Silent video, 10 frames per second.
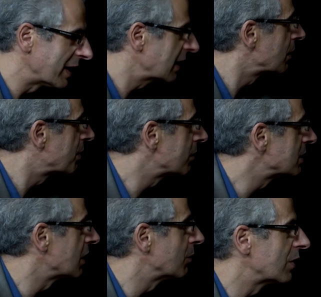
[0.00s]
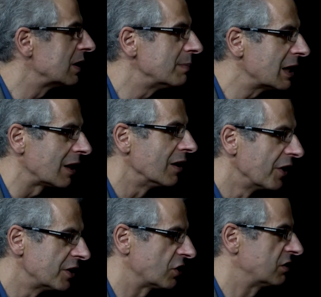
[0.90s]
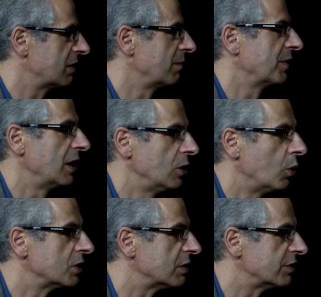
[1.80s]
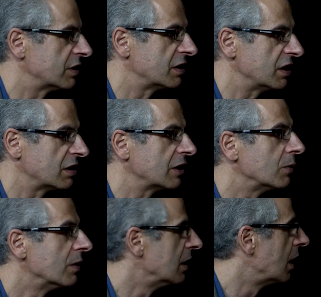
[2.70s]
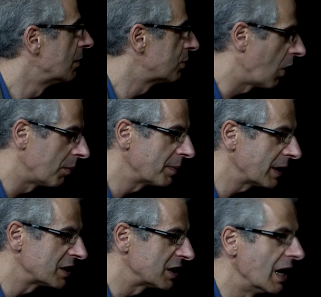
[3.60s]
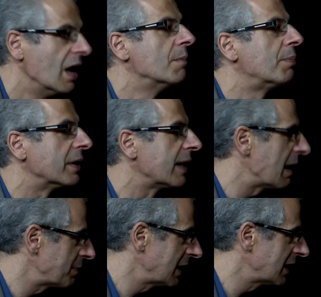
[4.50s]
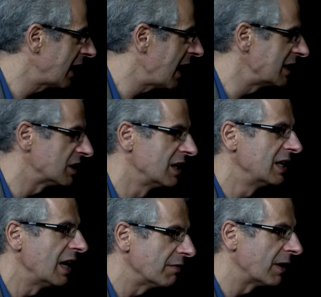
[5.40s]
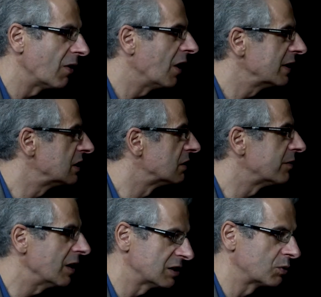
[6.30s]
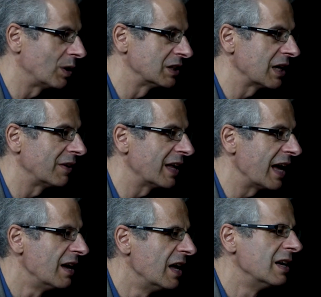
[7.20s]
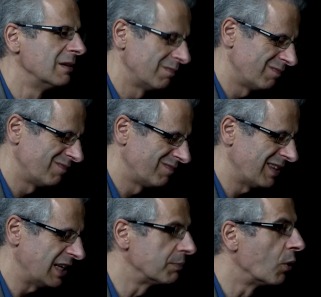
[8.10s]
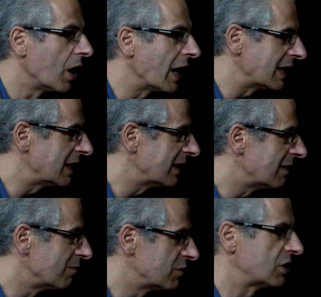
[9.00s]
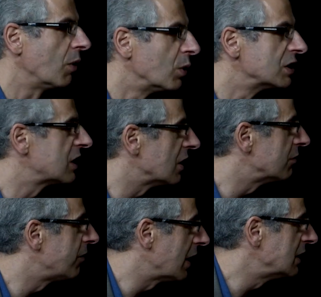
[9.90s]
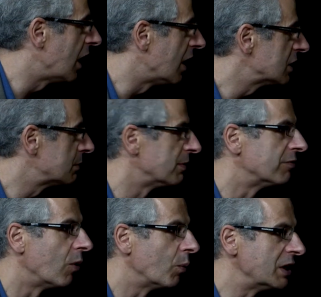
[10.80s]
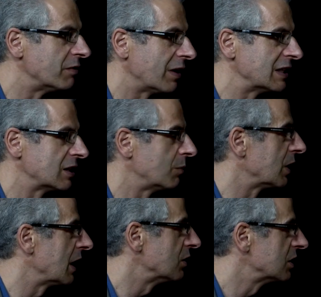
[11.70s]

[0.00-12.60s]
I think we're probably somewhere in the middle, just laws of statistical probability. But that being the case, if there are these advanced ones out there, it's more likely someone's going to find us before we find someone else.